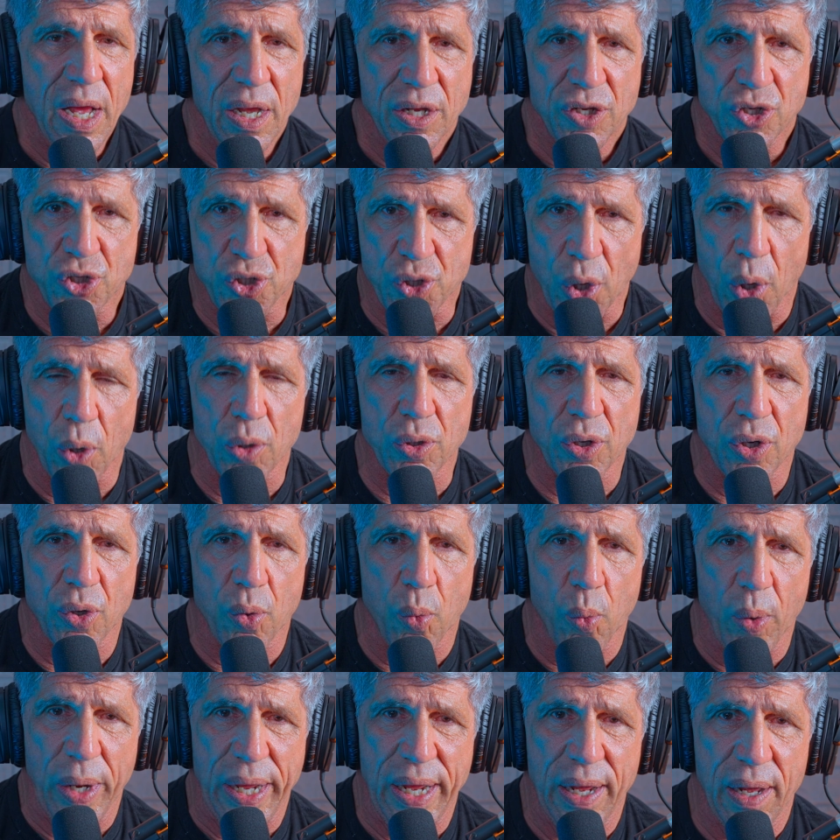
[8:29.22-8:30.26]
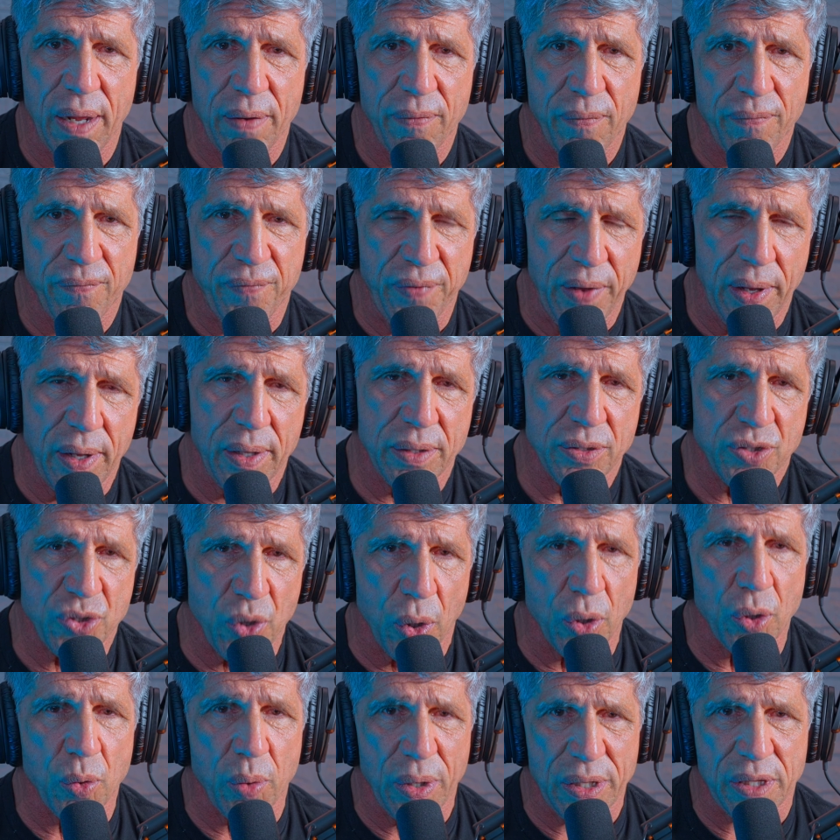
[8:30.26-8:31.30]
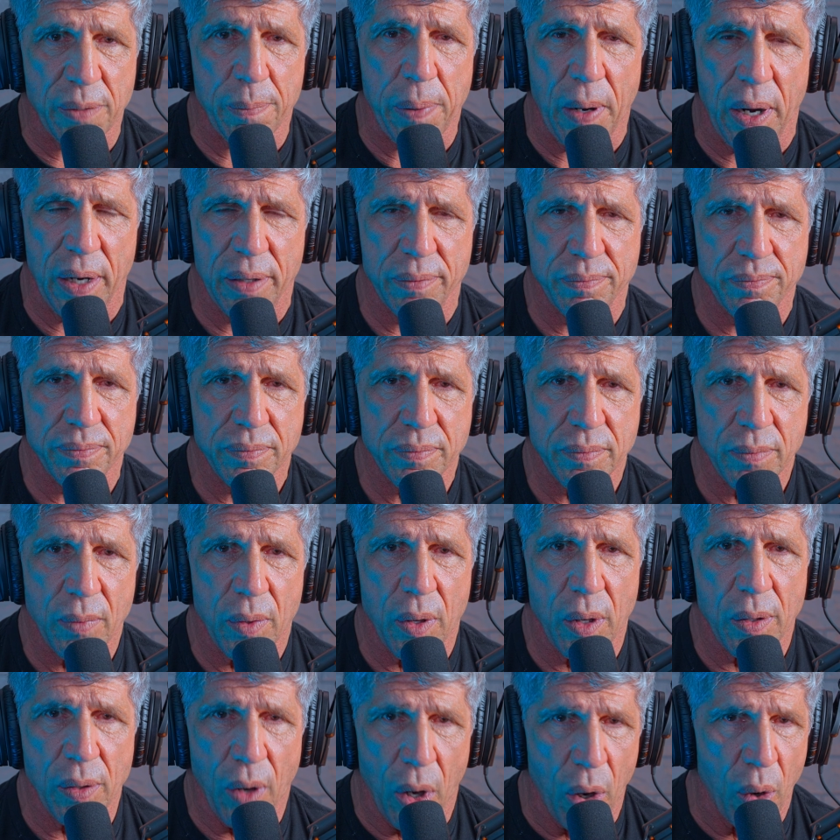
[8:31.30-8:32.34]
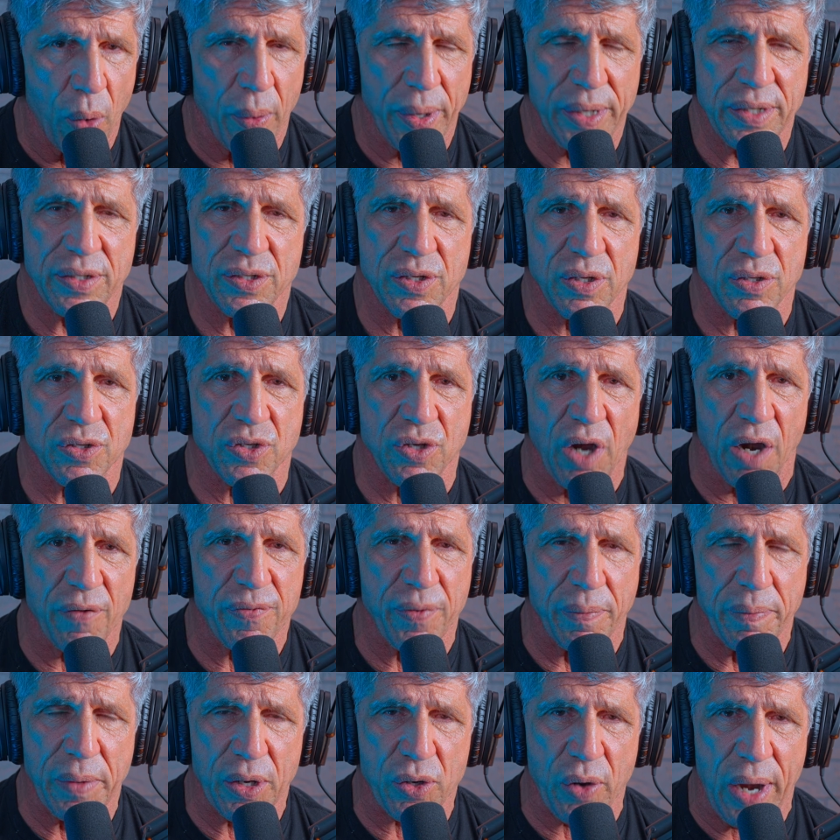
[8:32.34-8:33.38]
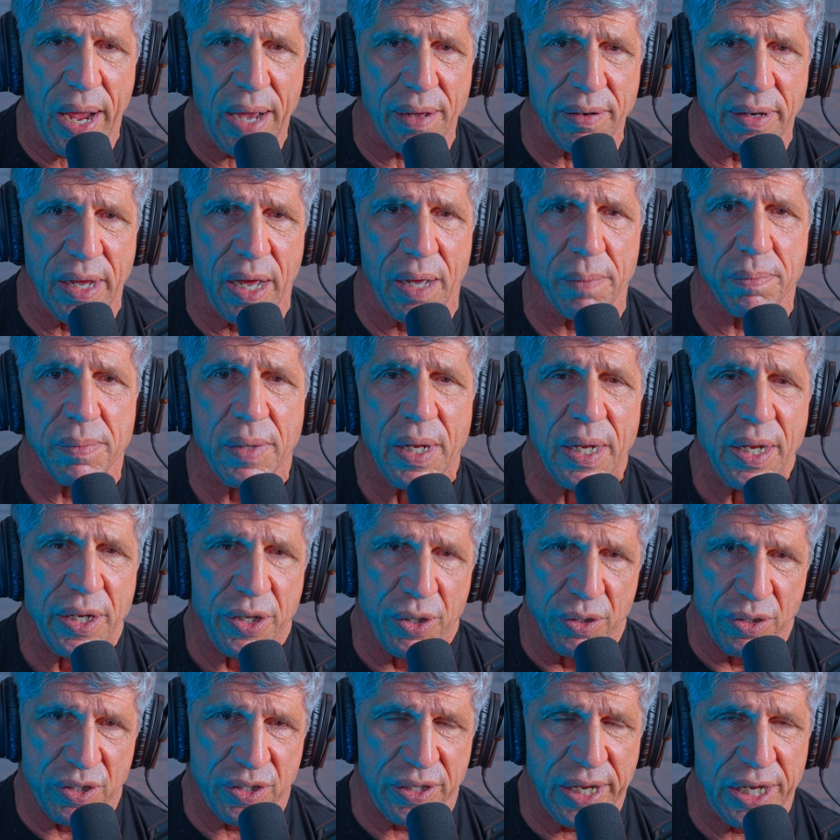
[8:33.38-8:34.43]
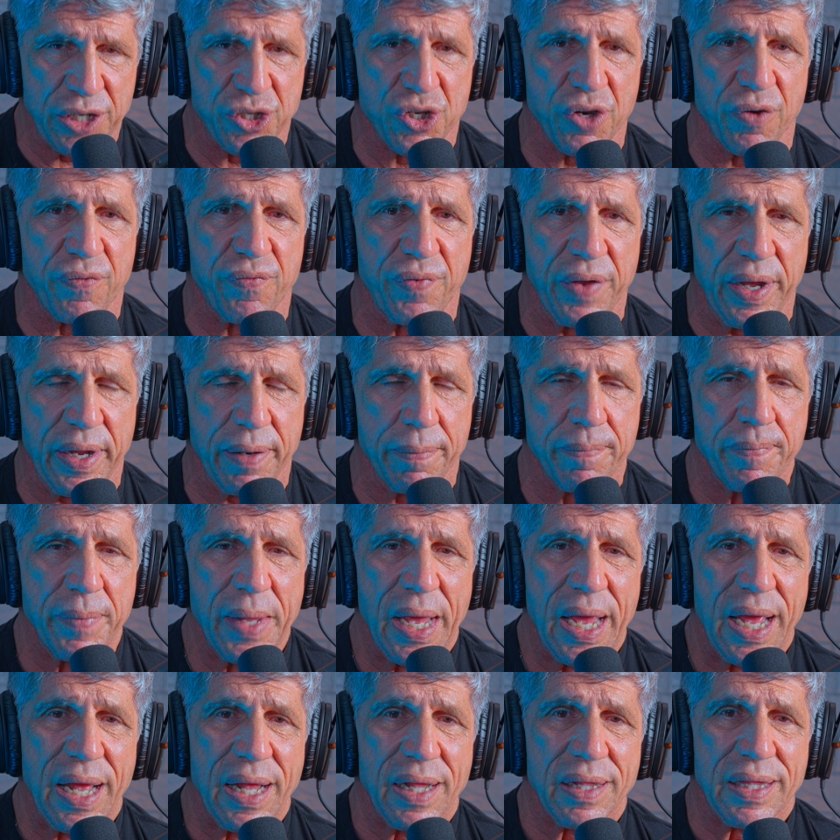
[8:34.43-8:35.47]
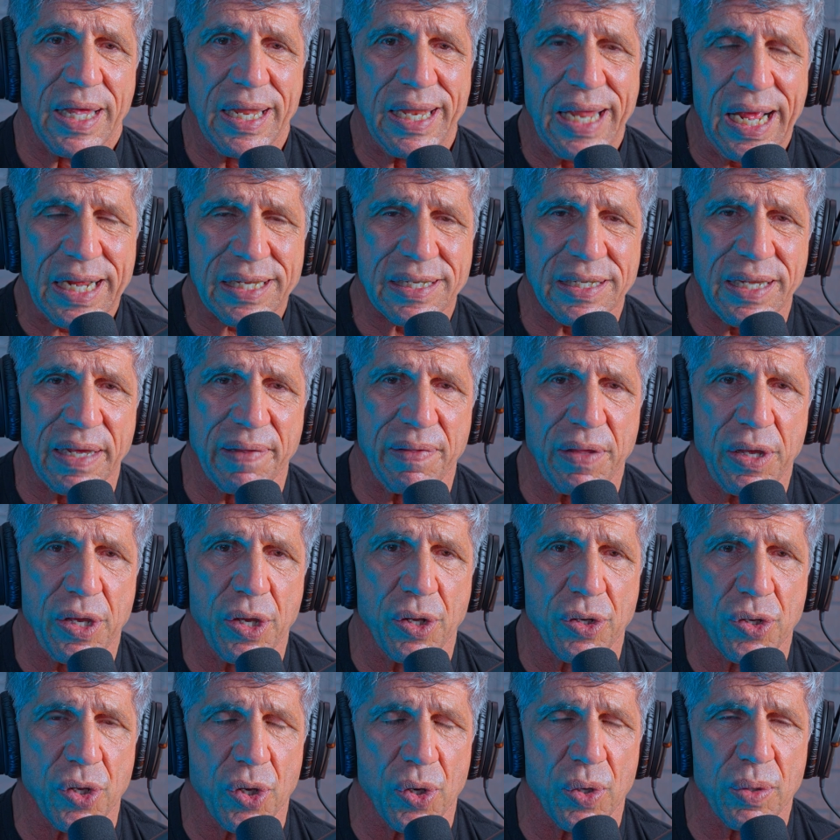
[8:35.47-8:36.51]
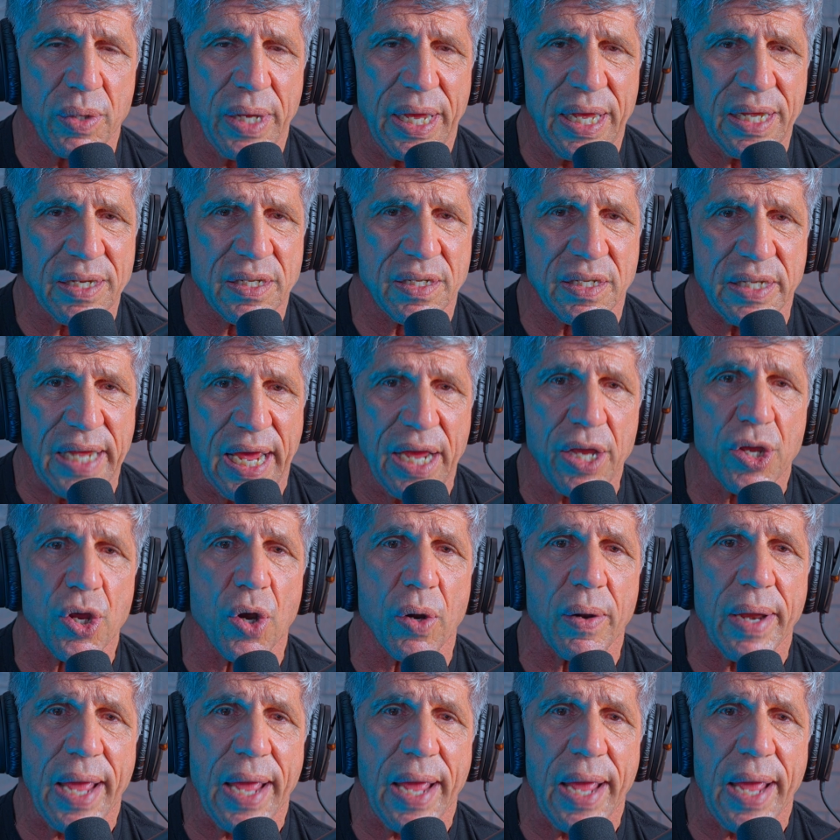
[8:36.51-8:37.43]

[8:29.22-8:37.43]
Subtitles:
shoulder width apart. Always. So start from the ground up, you set your feet. The next thing that you do is set your